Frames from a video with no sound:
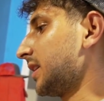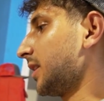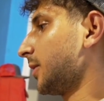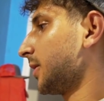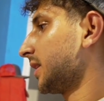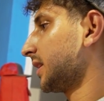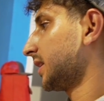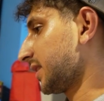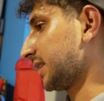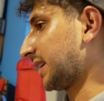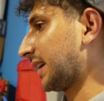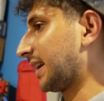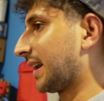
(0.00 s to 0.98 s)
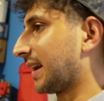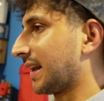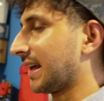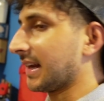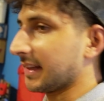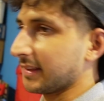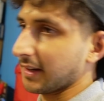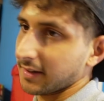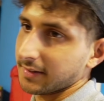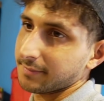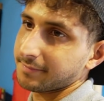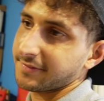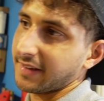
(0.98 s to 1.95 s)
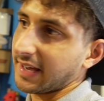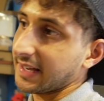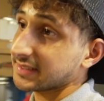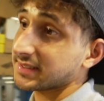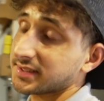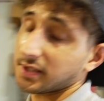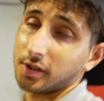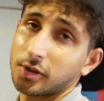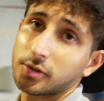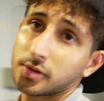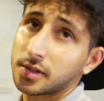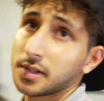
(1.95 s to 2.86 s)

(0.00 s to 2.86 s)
You know what? Cause I need to get it done fast, so